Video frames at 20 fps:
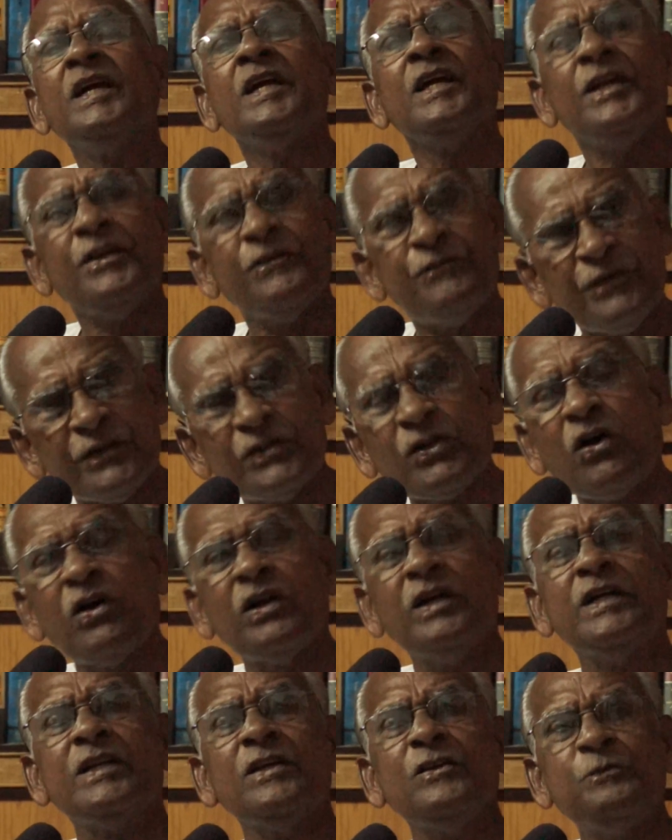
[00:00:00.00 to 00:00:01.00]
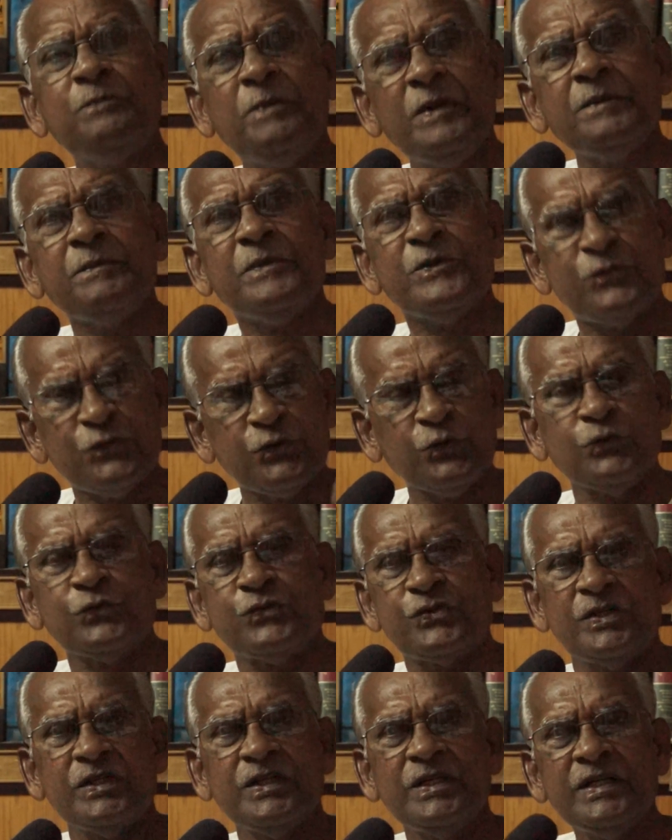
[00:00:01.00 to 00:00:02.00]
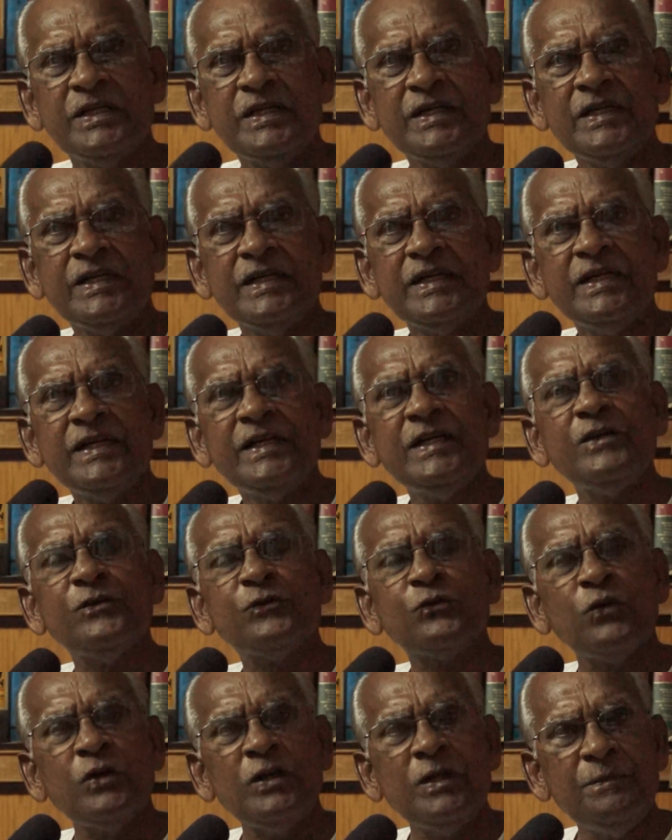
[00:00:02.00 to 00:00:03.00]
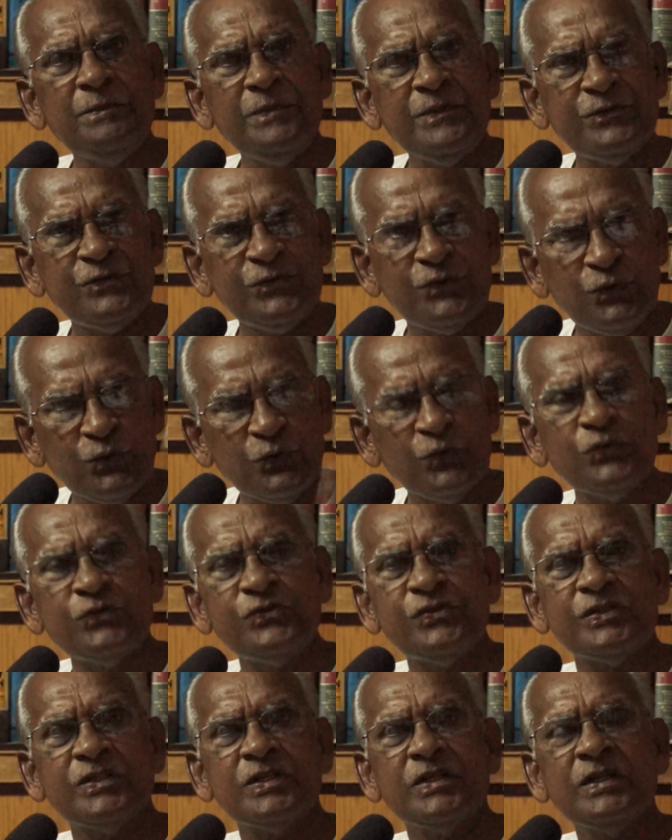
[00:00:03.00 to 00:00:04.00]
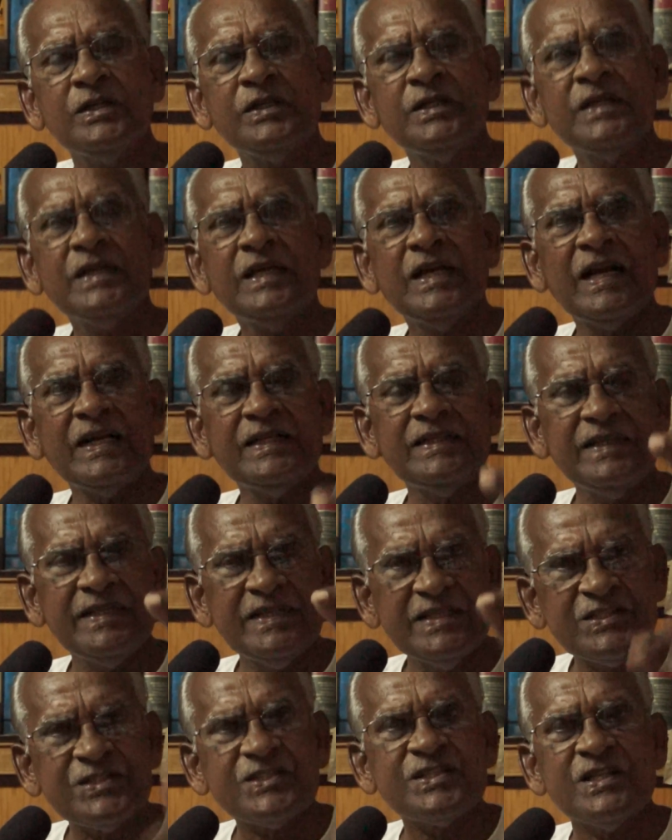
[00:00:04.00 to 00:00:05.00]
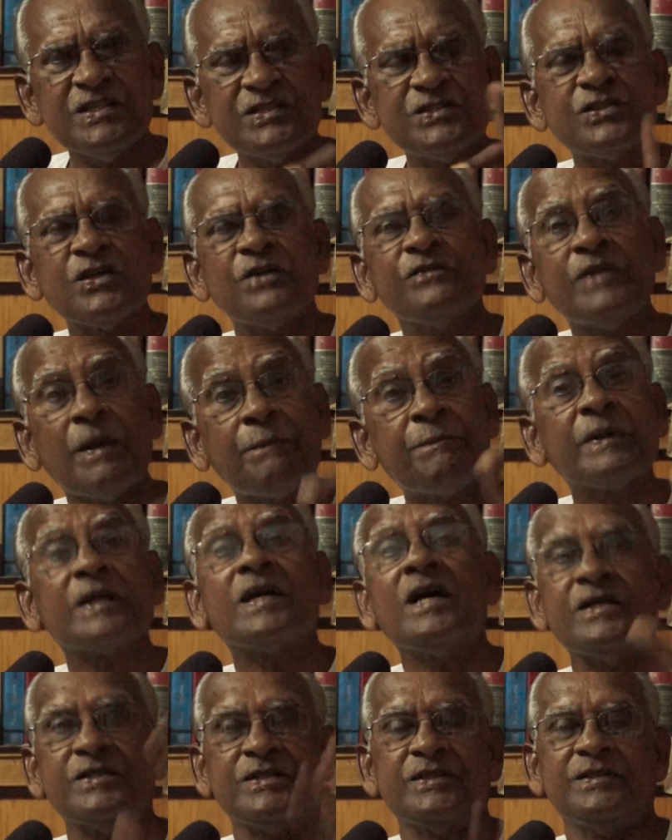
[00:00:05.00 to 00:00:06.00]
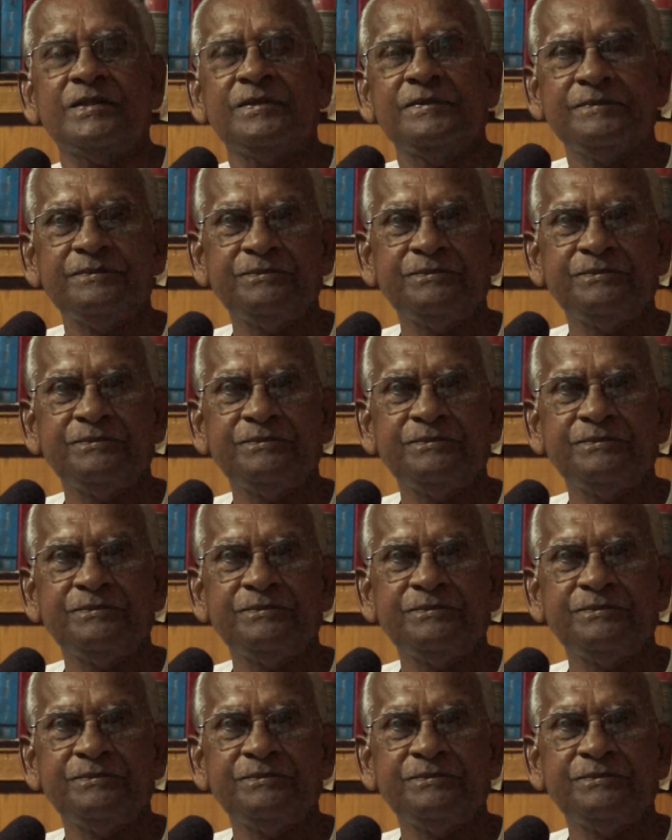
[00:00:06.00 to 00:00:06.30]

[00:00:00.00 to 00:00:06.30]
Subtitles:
If at all it is being misused, it is only misused at the instance of the upper caste.